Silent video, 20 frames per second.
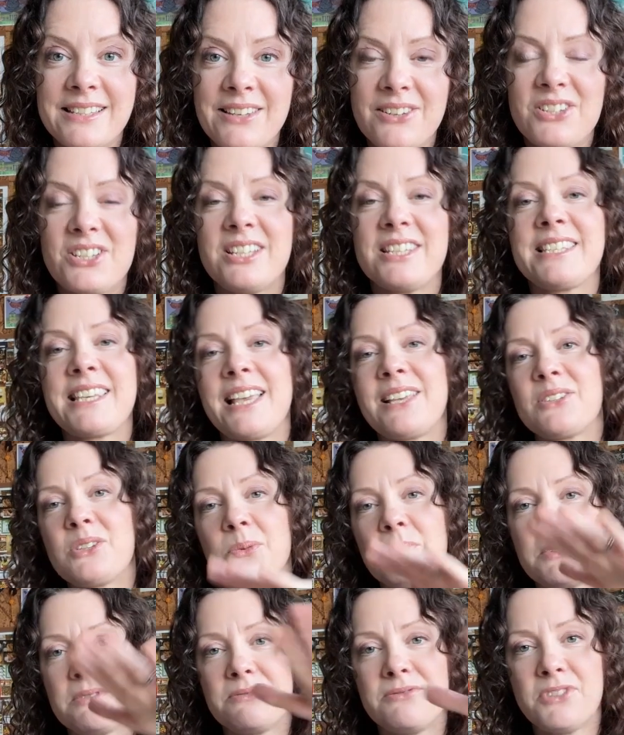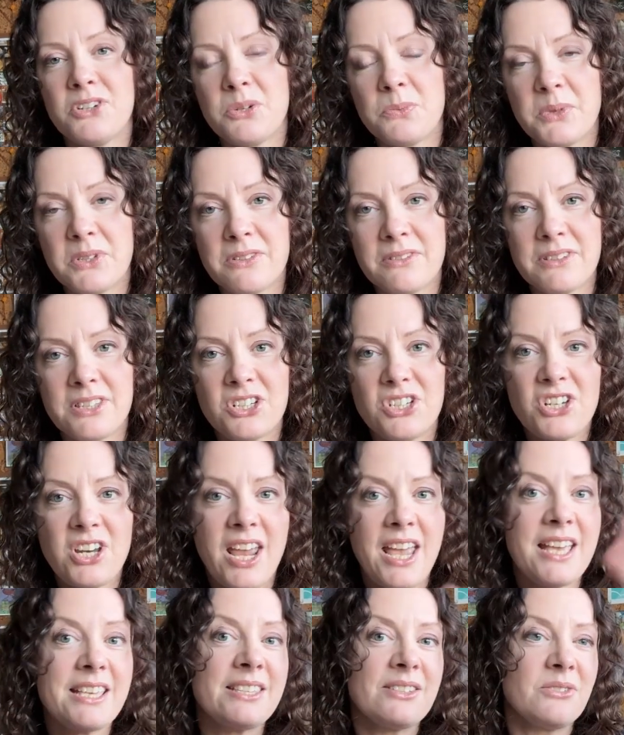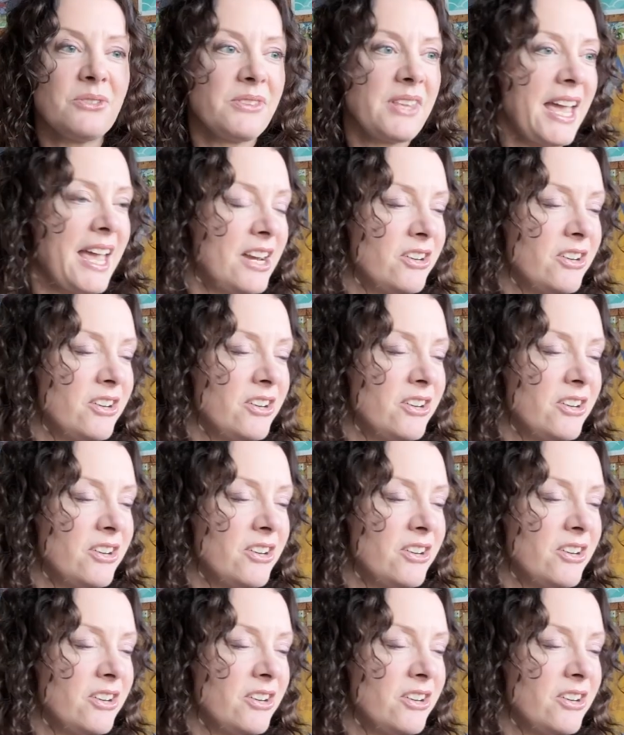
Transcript: So she sets up the room with all the chairs and all the